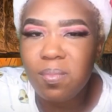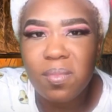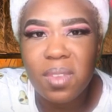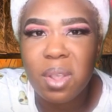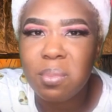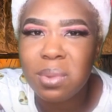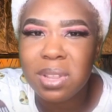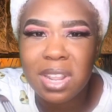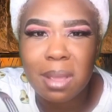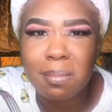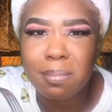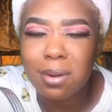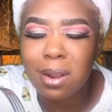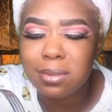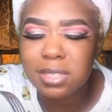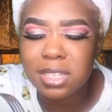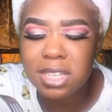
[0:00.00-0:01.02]
with that
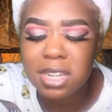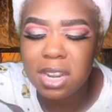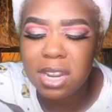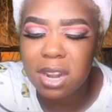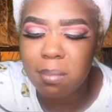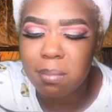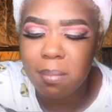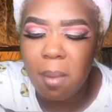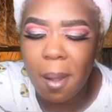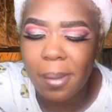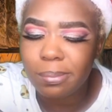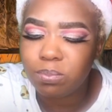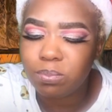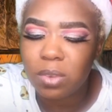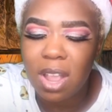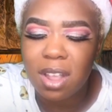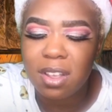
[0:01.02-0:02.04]
protein in it.
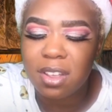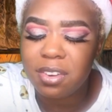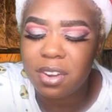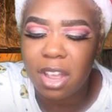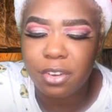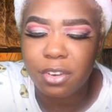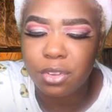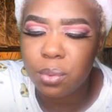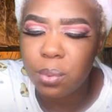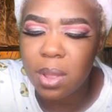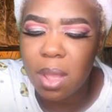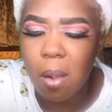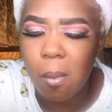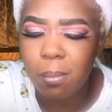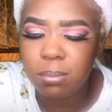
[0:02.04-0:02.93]
I could not do it.